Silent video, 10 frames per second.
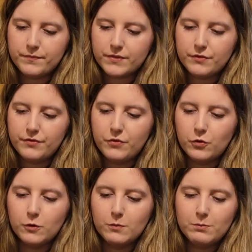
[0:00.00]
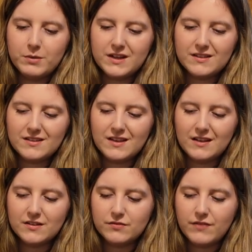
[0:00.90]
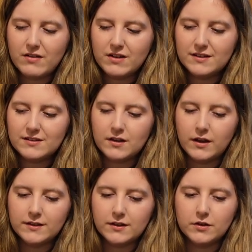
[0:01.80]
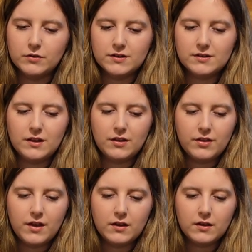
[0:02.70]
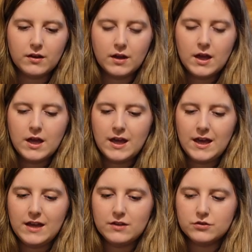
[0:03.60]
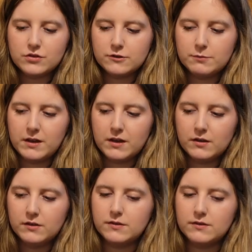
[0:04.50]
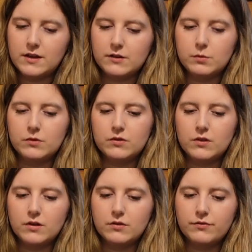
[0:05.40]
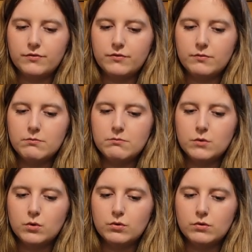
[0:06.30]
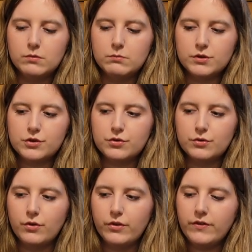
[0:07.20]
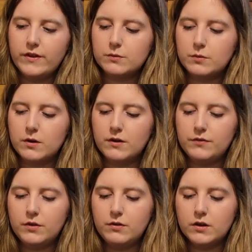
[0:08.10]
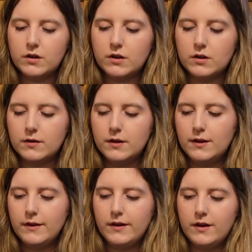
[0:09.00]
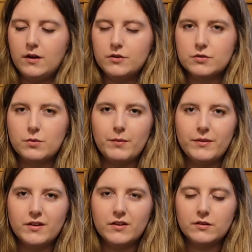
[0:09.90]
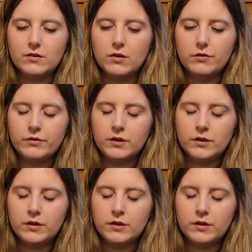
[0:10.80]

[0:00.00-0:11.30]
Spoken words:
form, but it's very slight, and I honestly think it's just because this one's kind of more mature than this one. If you look at, I'll just wipe the dust off.